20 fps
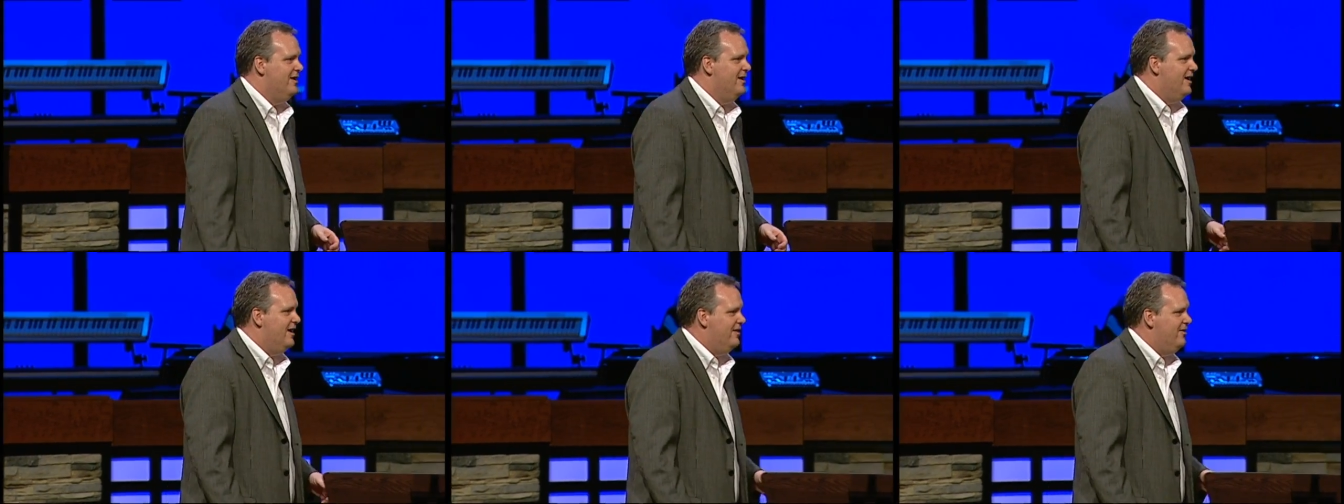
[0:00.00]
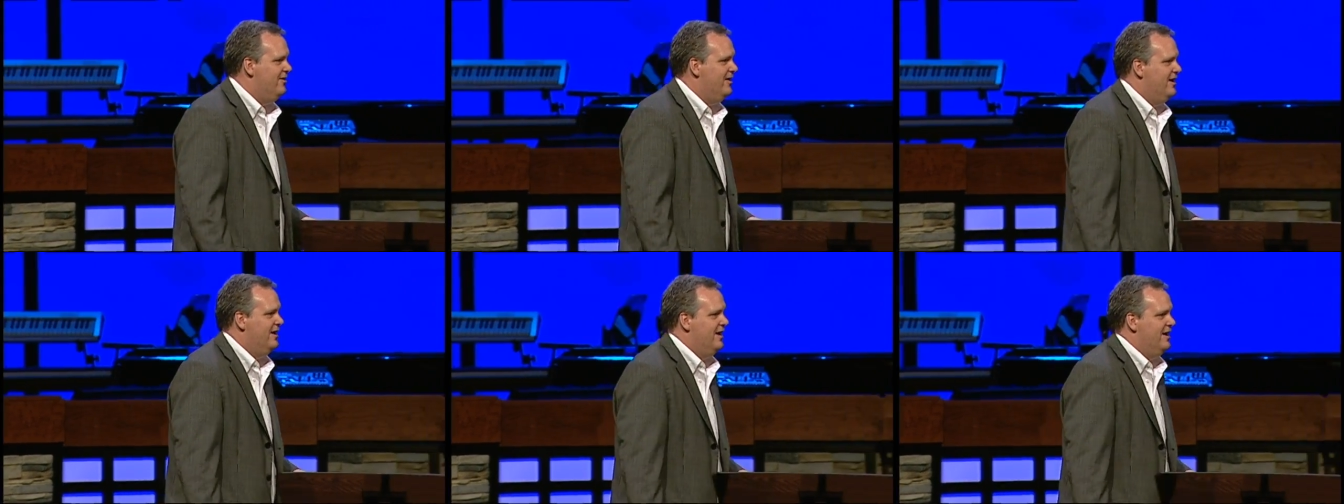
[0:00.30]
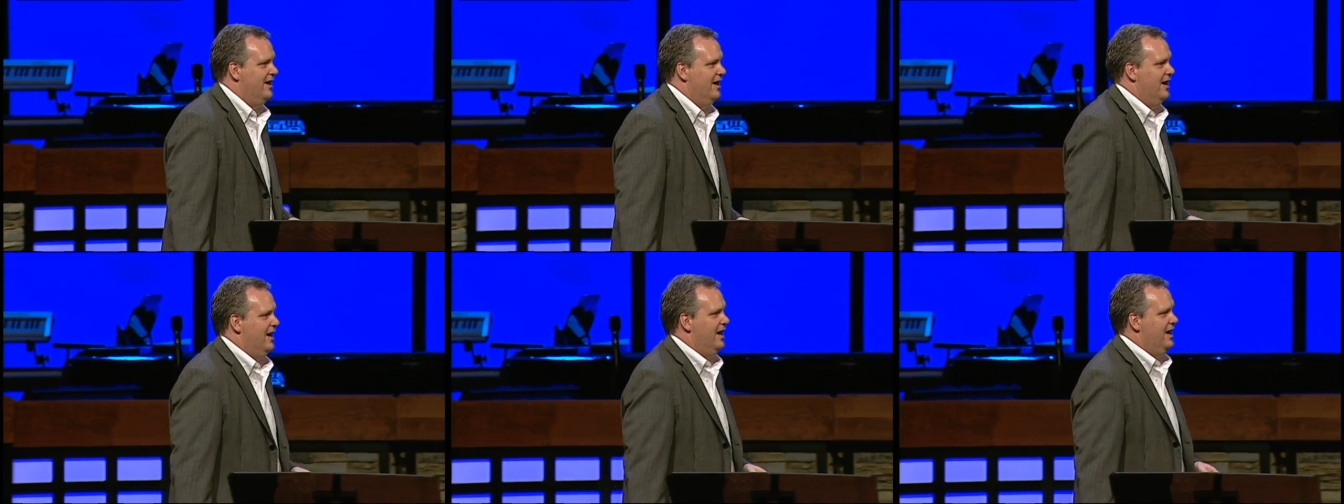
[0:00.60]
you know?
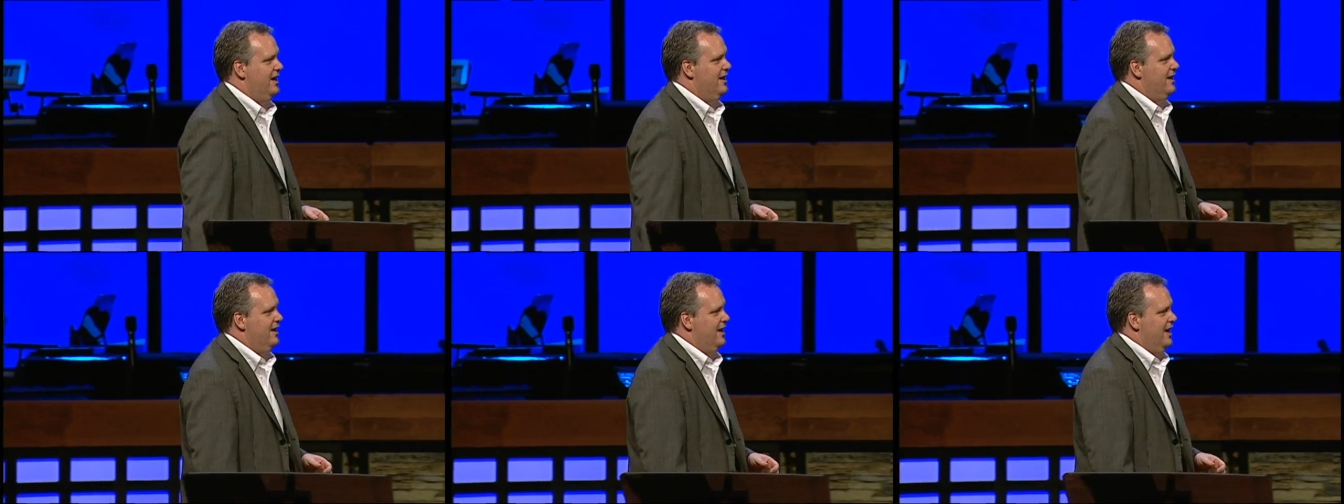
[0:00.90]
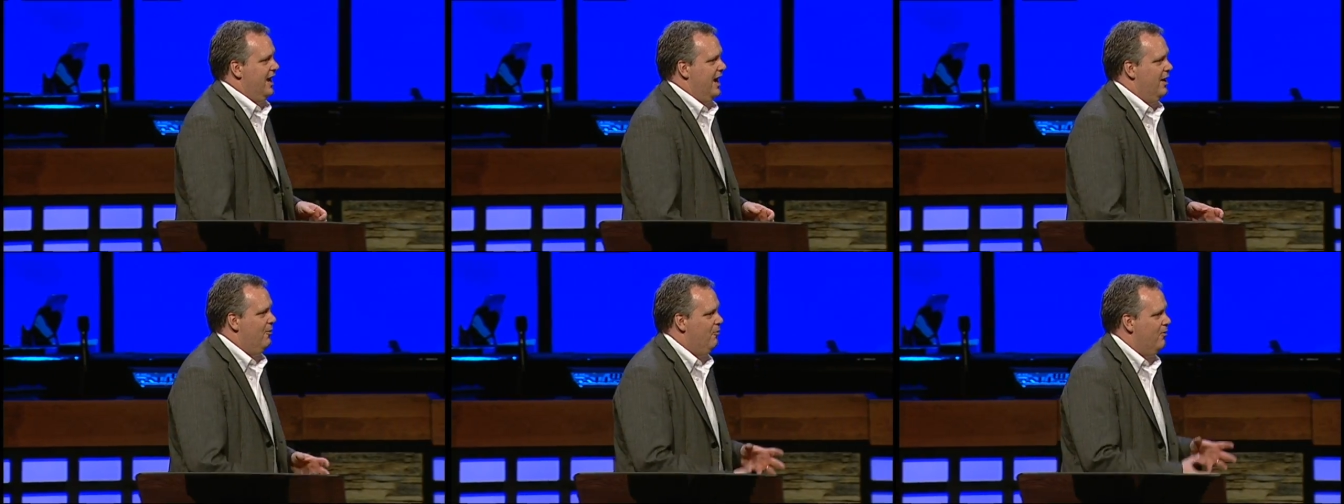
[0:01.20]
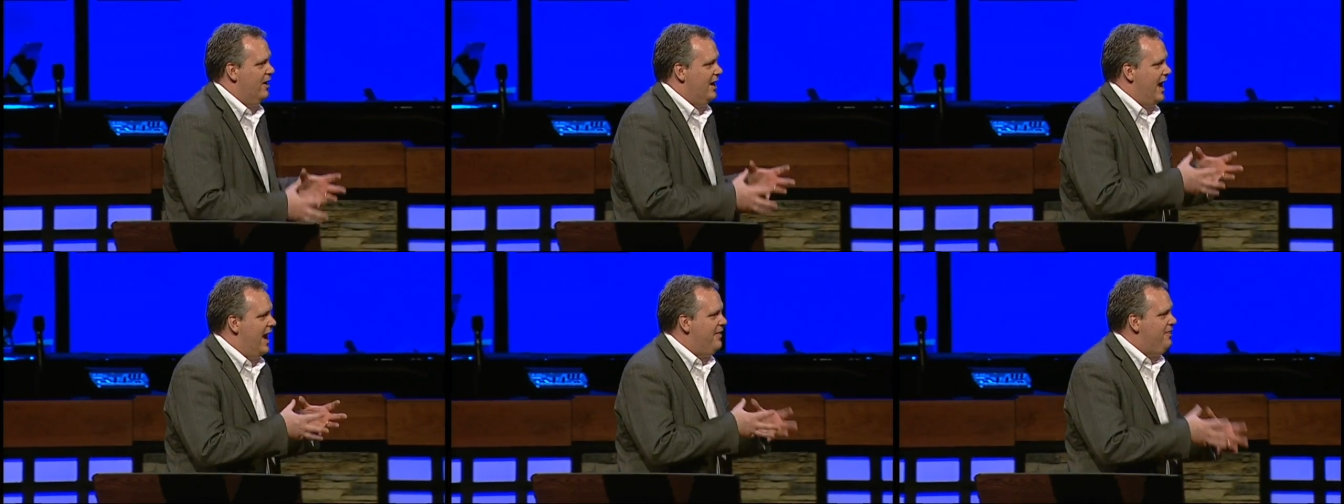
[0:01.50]
And, and
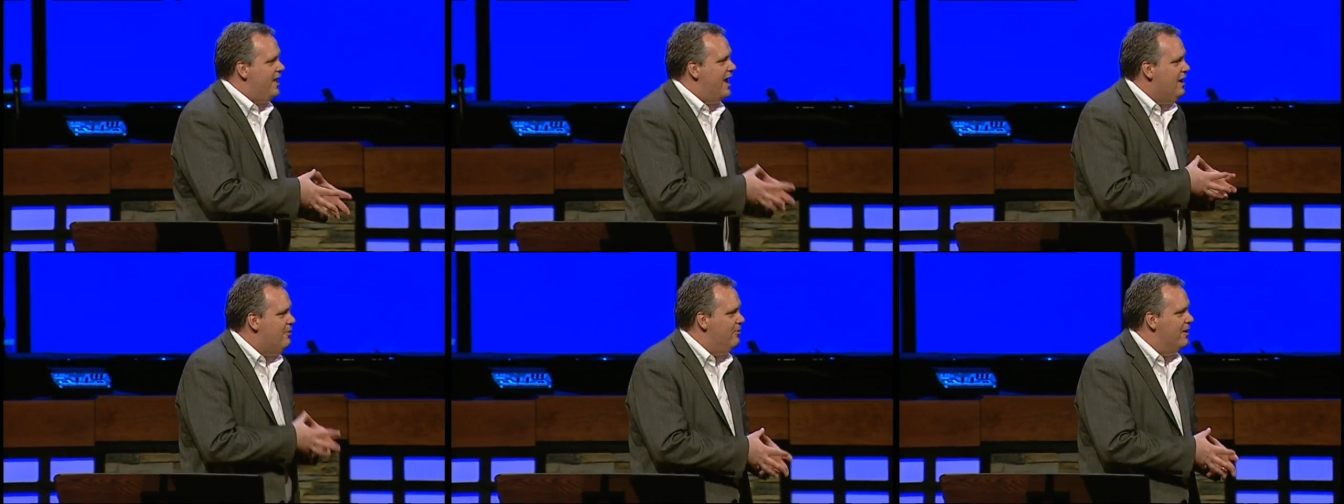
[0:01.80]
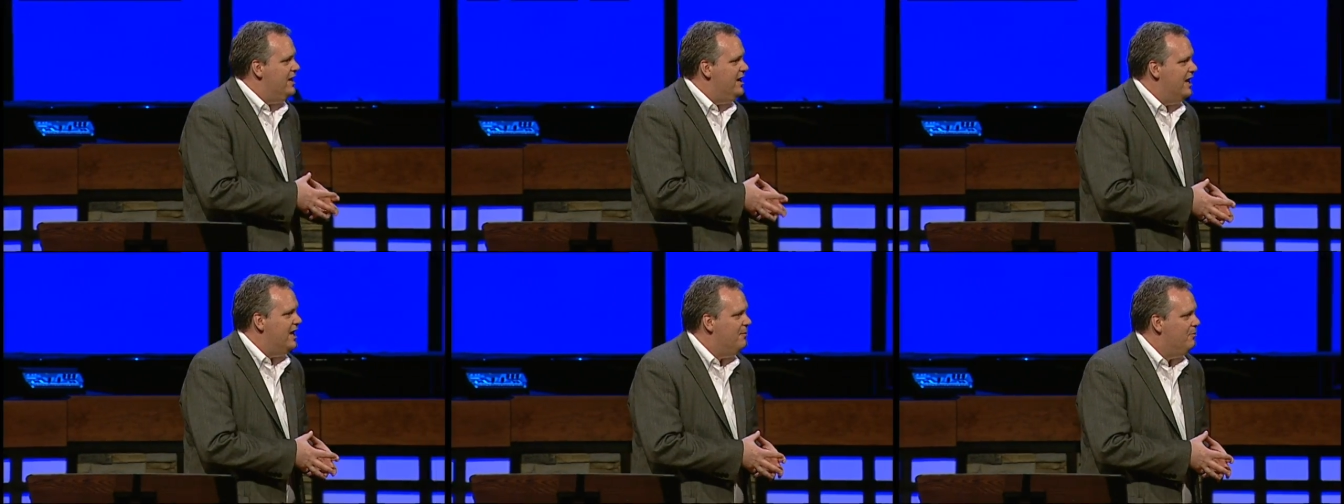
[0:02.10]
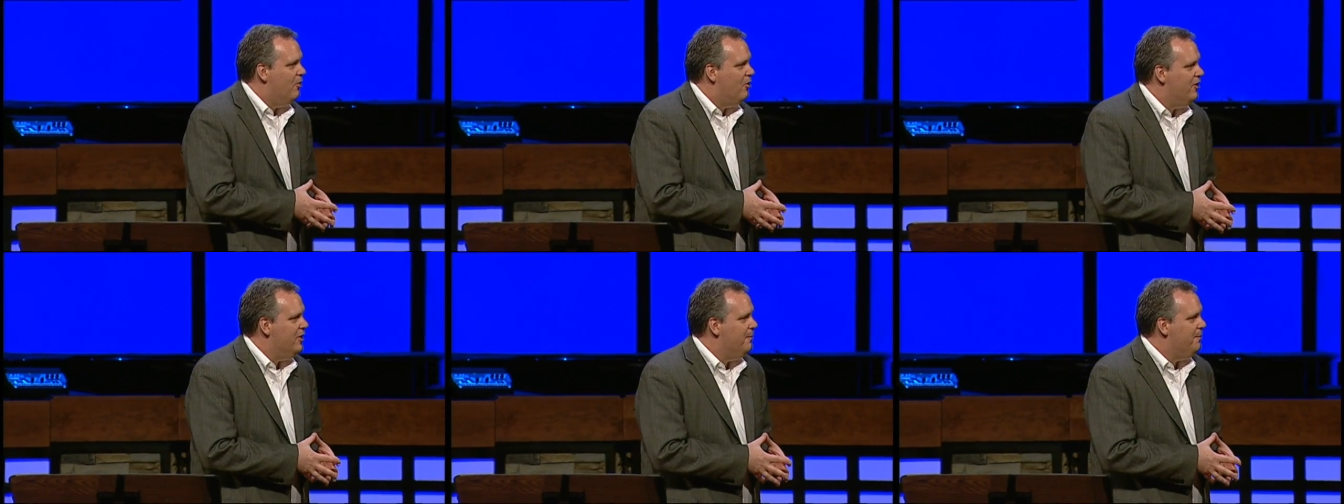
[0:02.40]
what I think we need
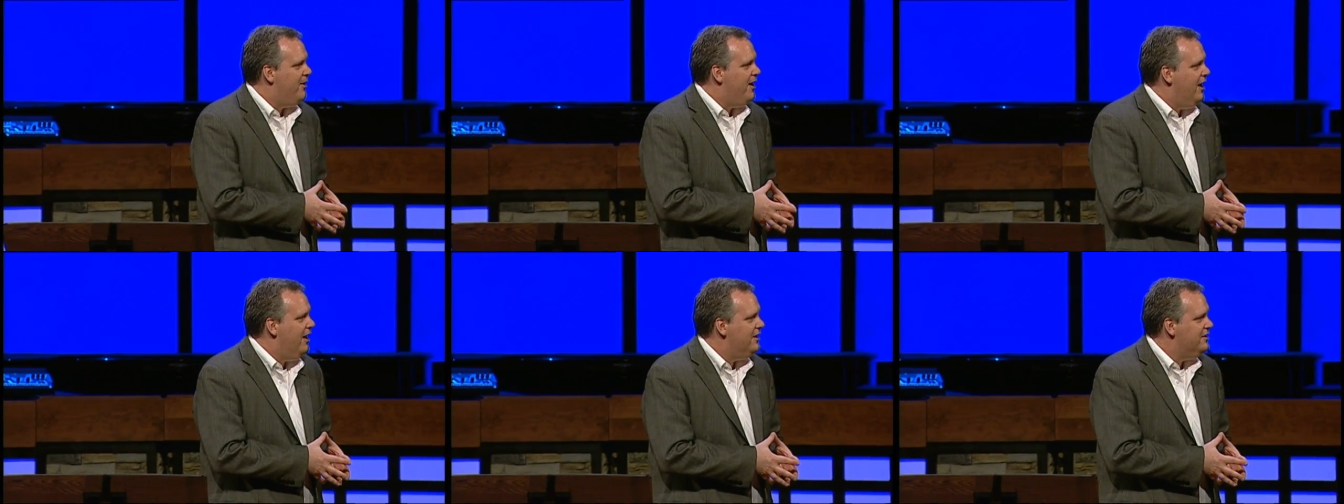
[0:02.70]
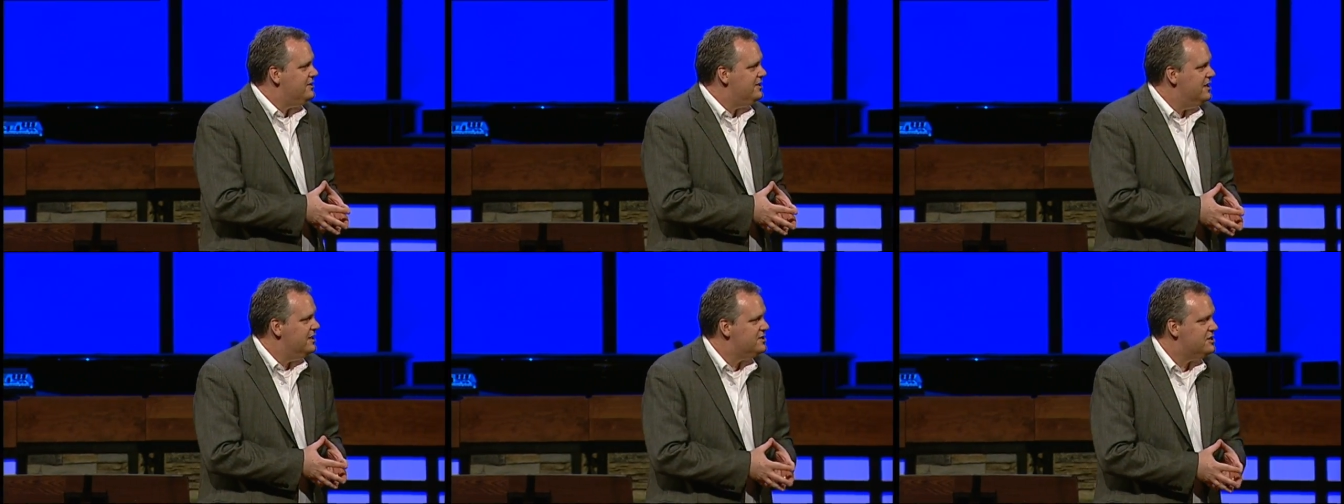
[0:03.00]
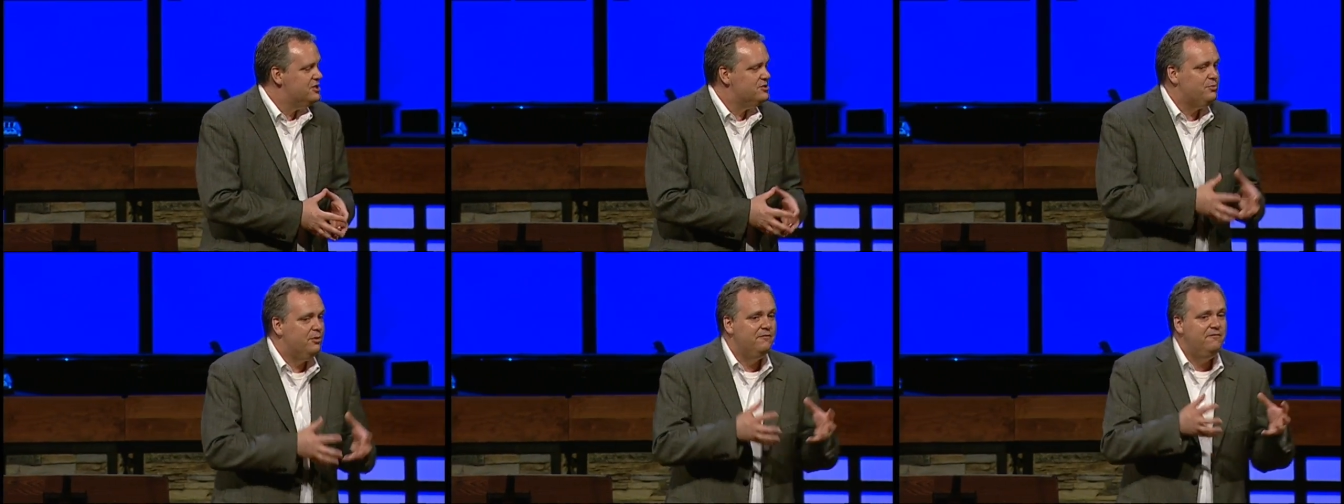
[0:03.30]
more than politics
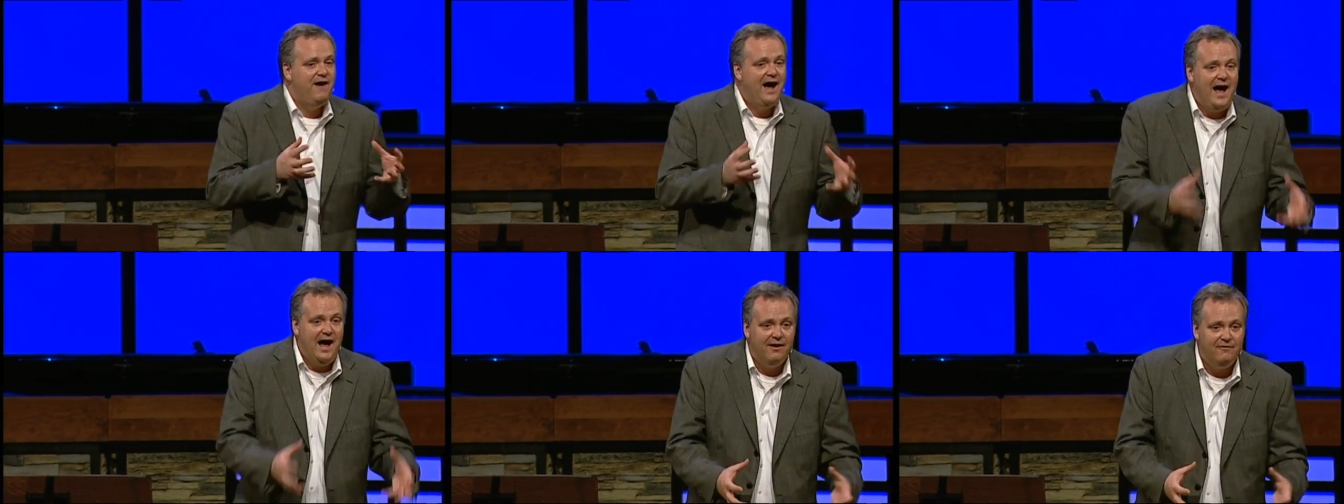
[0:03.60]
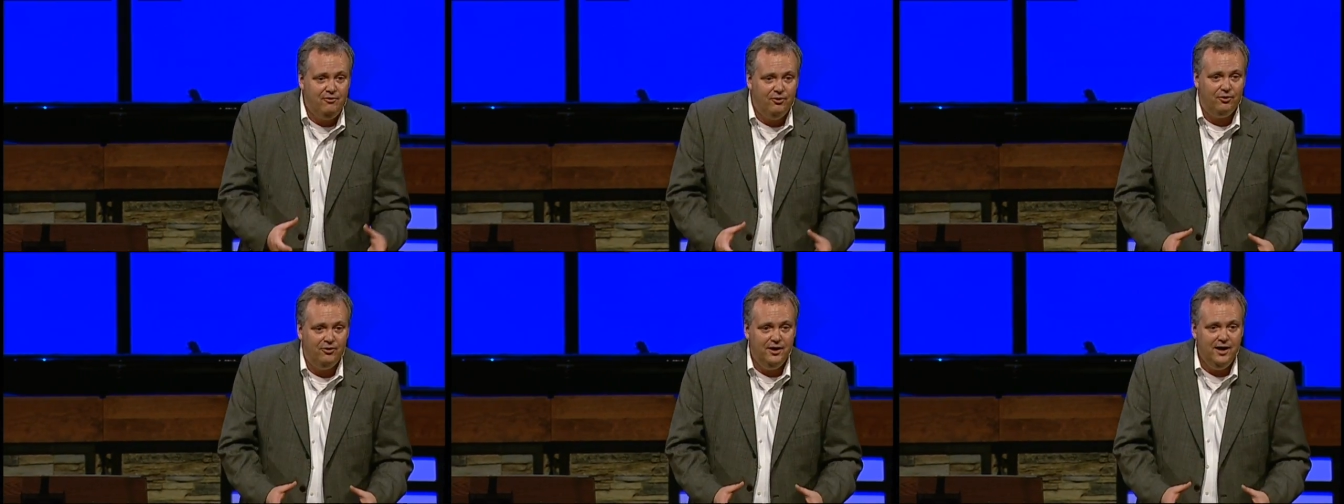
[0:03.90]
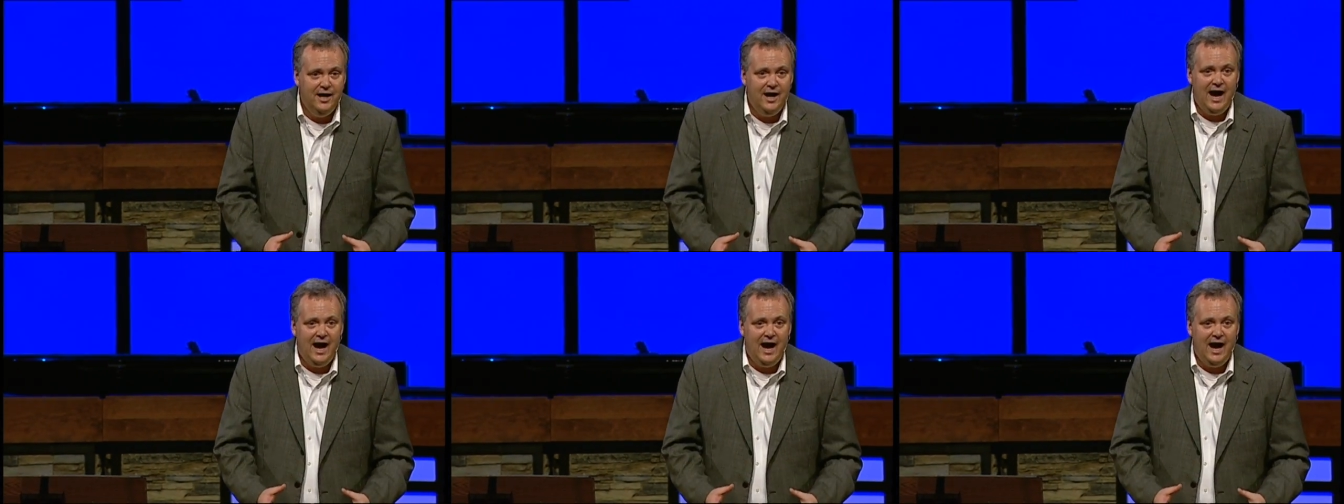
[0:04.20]
is revival.